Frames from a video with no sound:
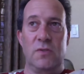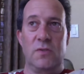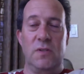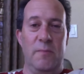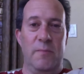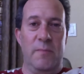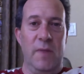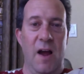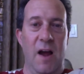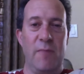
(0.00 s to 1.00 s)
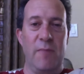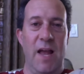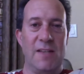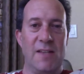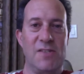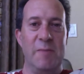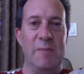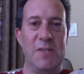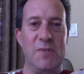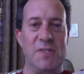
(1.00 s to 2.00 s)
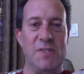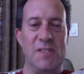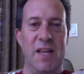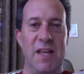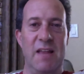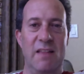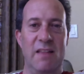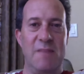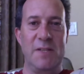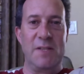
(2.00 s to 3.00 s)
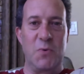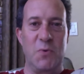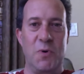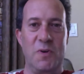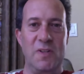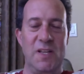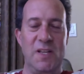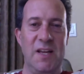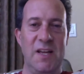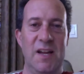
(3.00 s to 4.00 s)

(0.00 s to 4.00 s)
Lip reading: The government has some interest in saying, hey, let's keep this orderly,